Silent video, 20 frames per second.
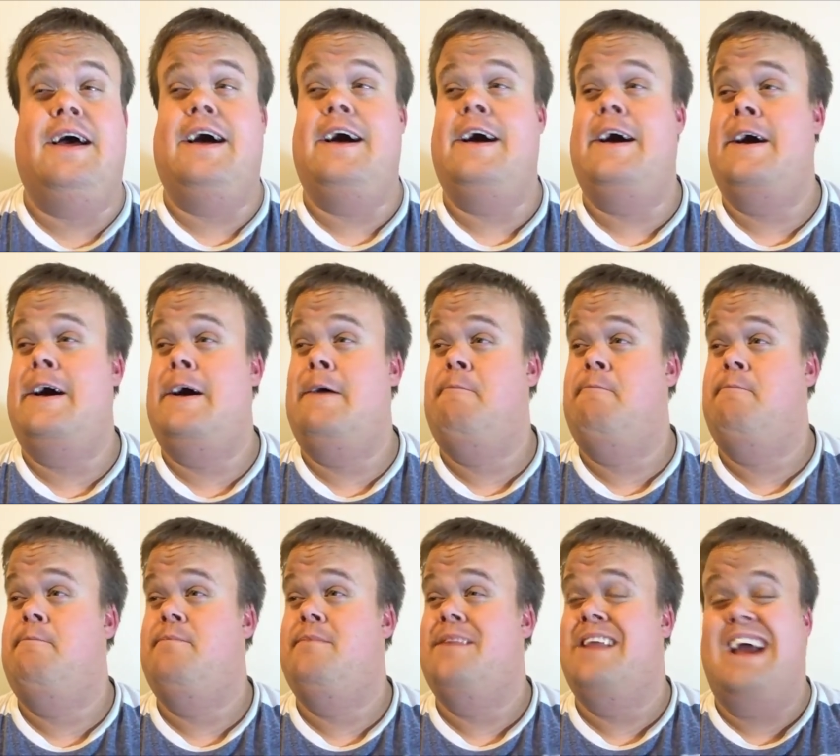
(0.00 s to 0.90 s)

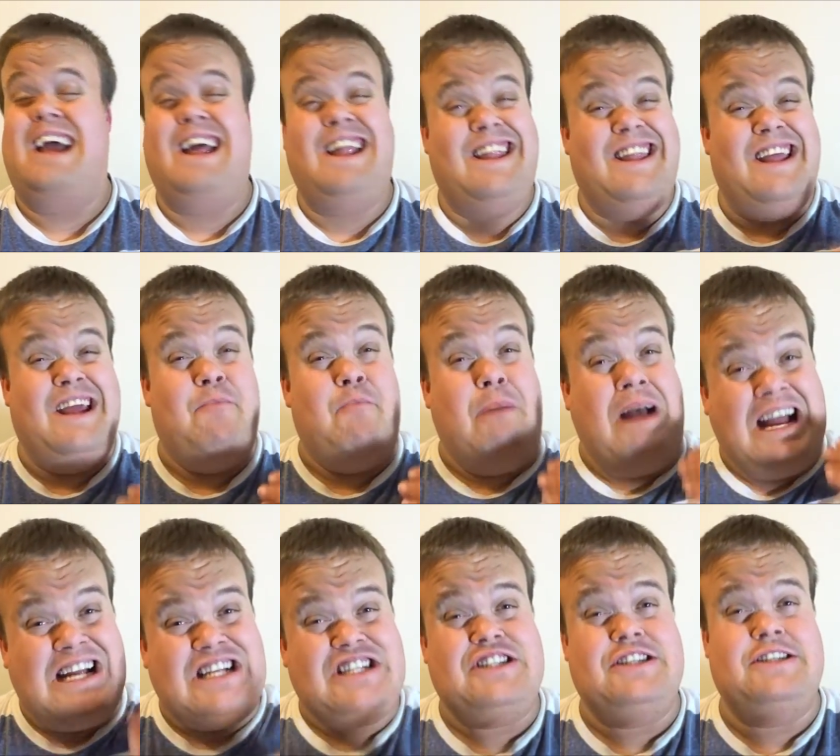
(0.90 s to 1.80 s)
um, and
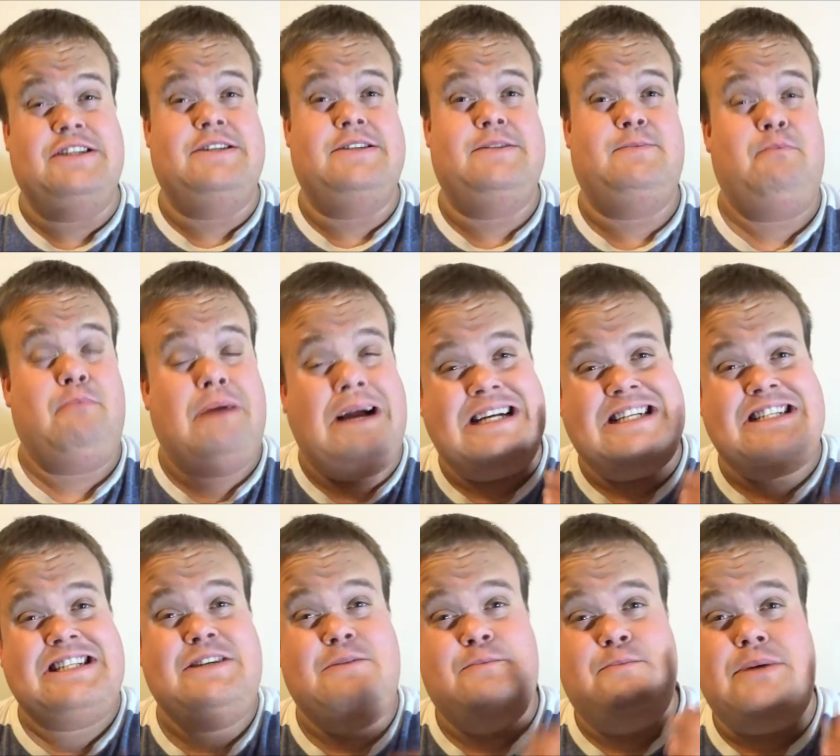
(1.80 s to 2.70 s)
passionate,
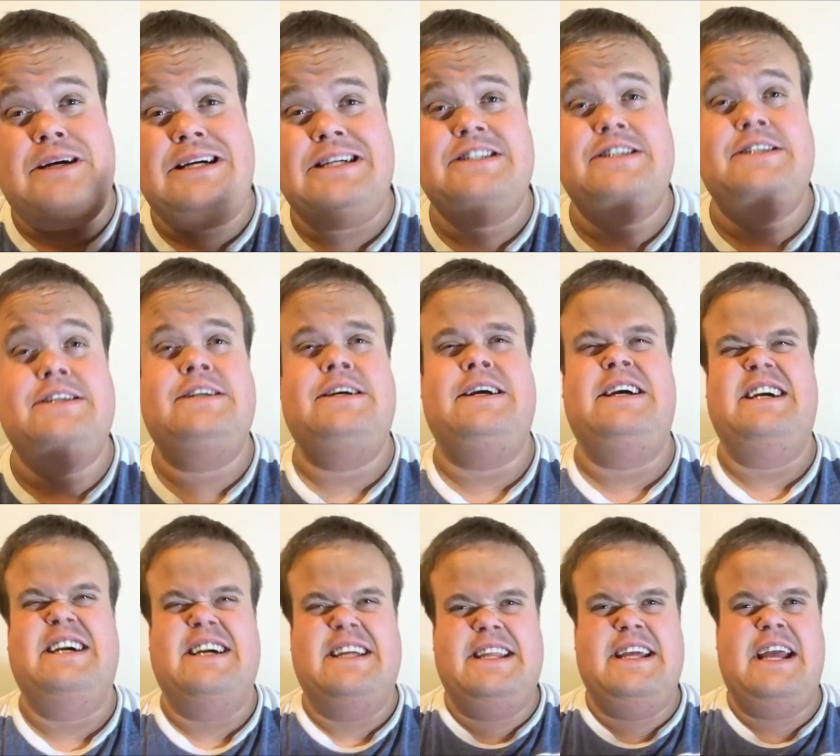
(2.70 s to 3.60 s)
passionate, passionate.
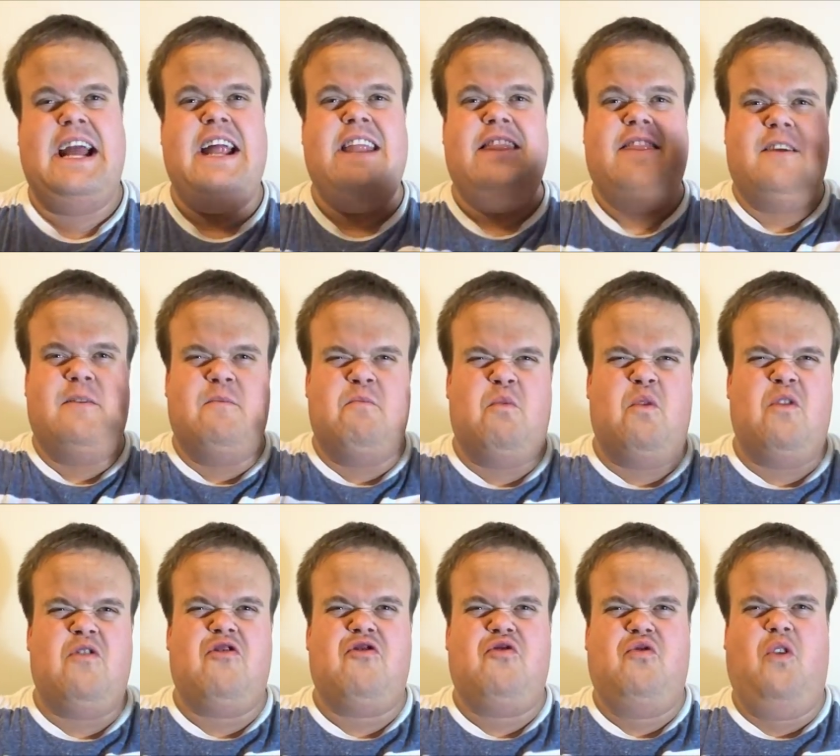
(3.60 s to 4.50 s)
The anthem
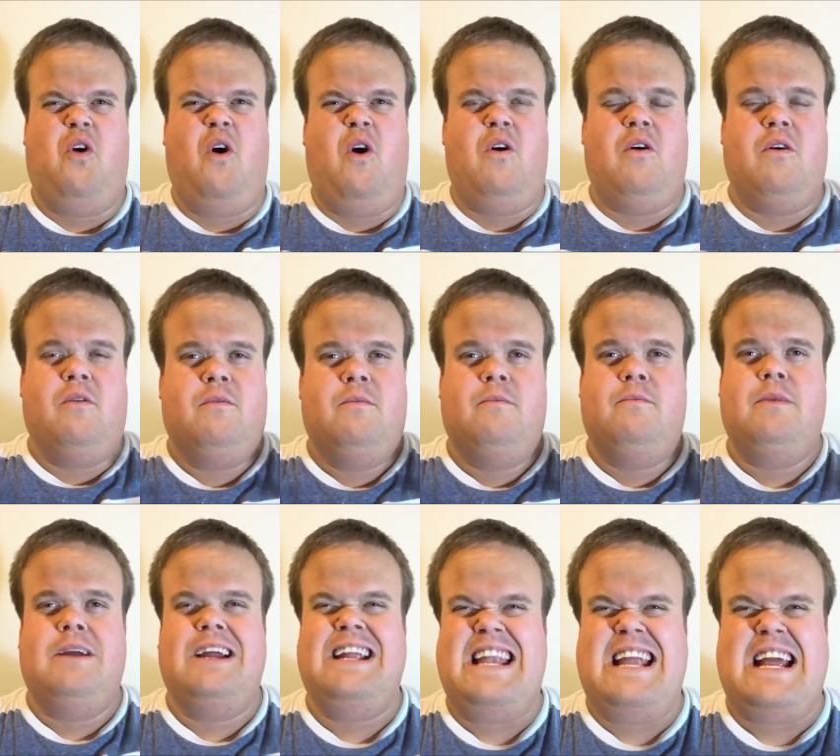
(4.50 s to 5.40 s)
was strong,
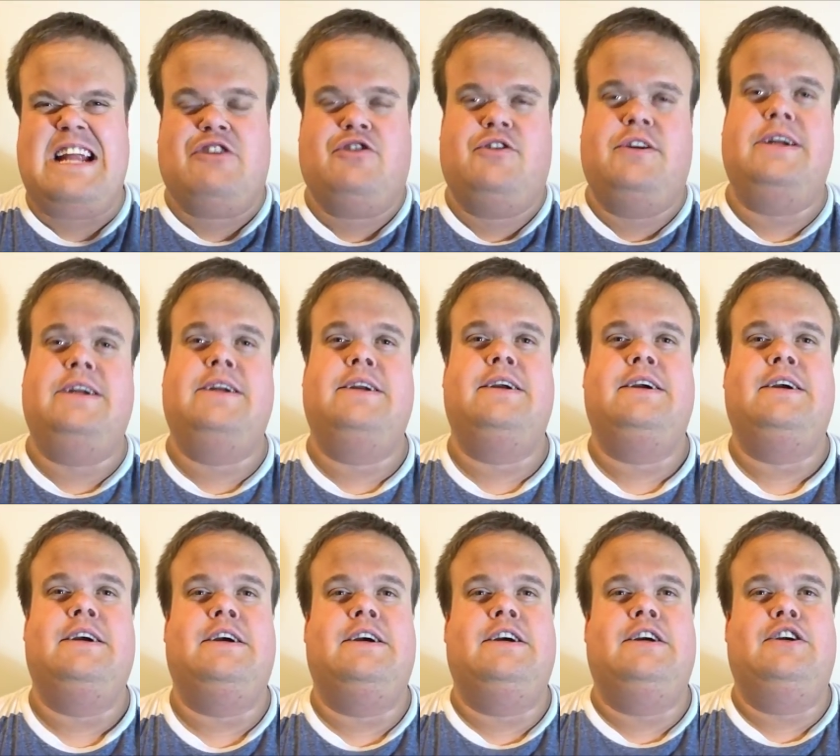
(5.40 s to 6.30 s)
electric.
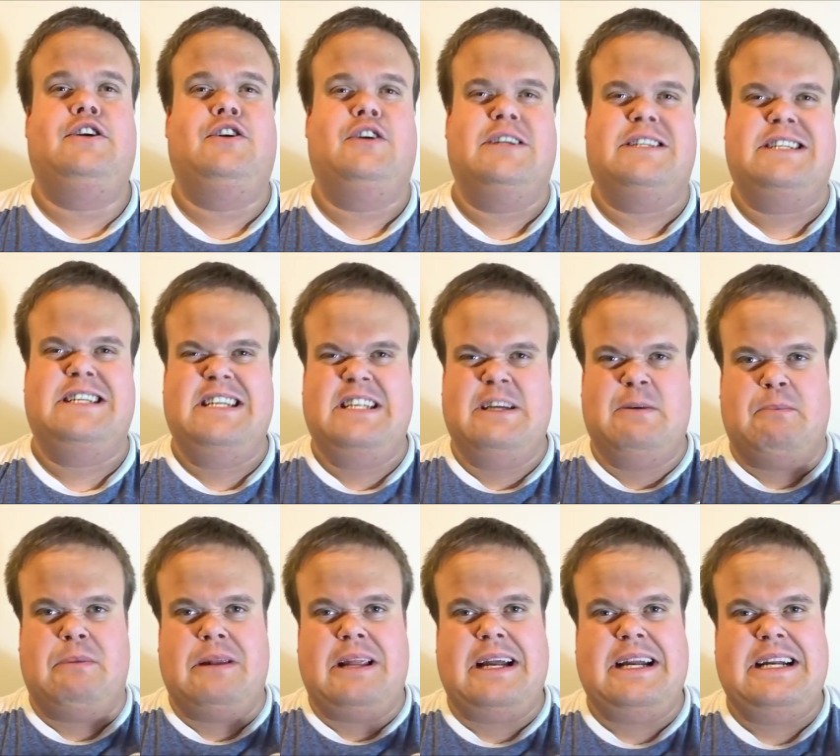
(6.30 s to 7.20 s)
You could see the
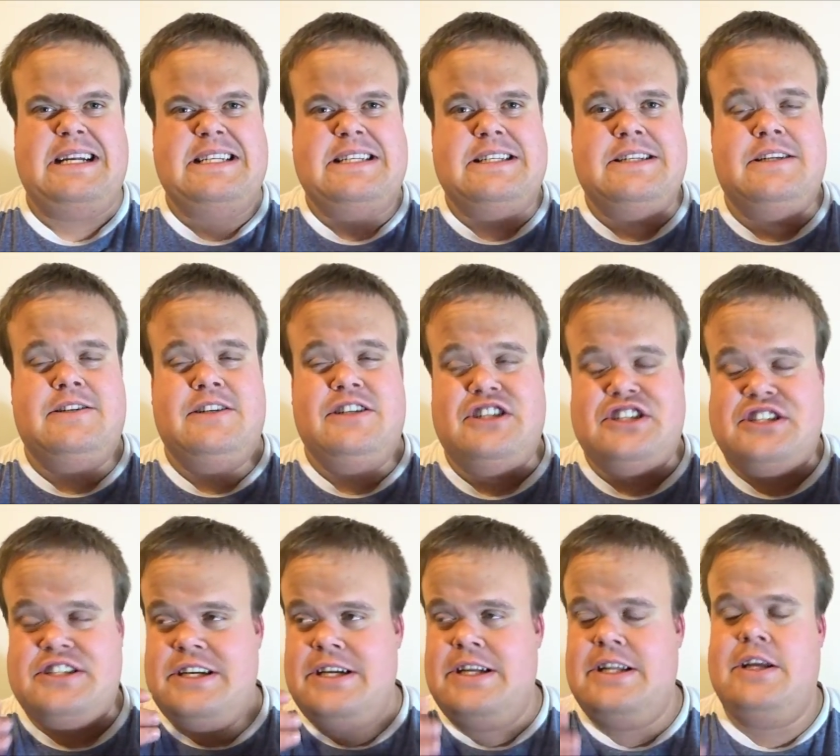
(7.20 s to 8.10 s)
players just
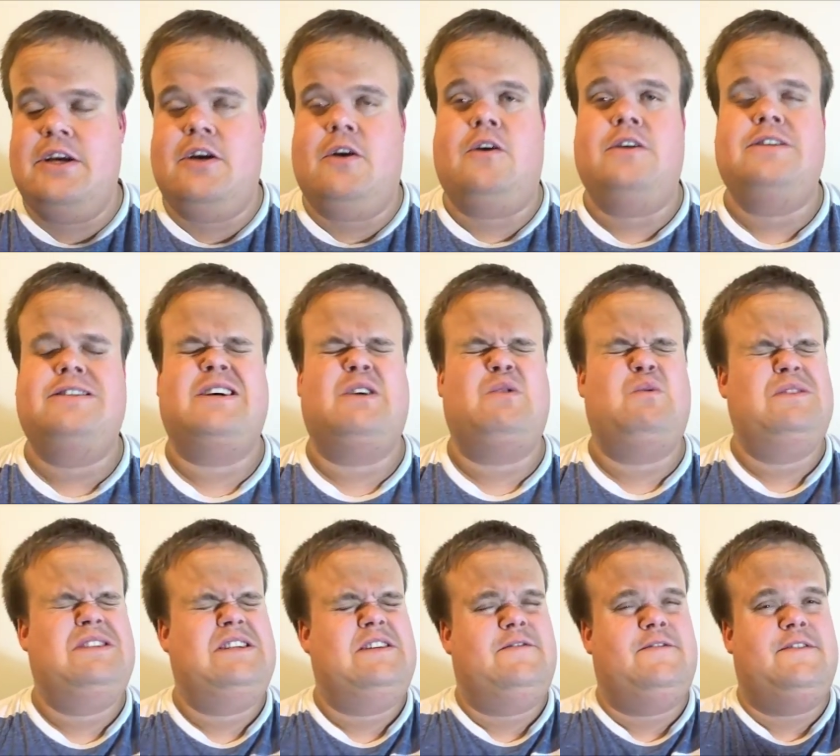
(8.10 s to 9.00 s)
singing their hearts out,
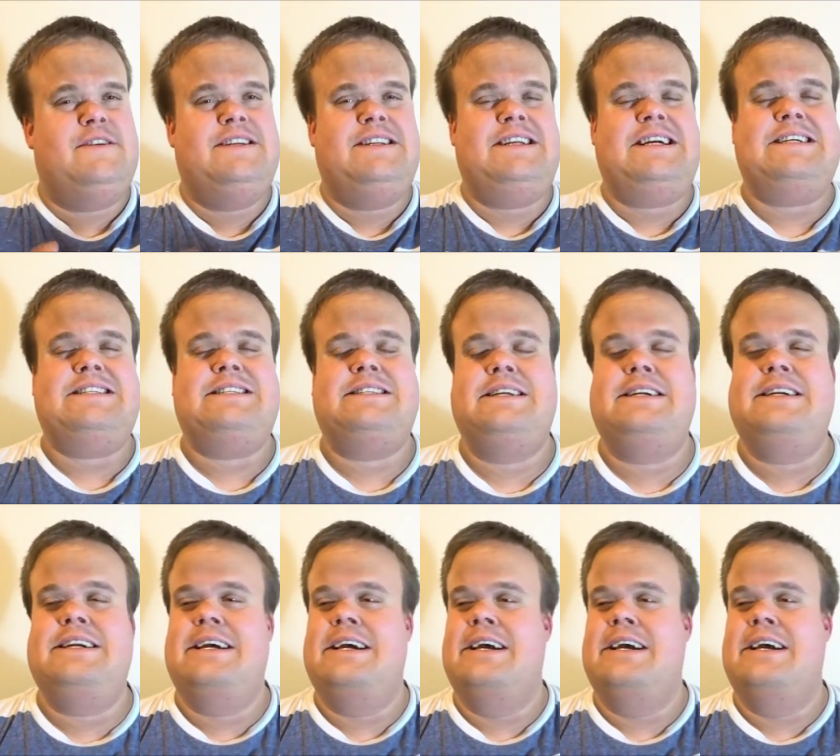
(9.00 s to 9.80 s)
which is fantastic.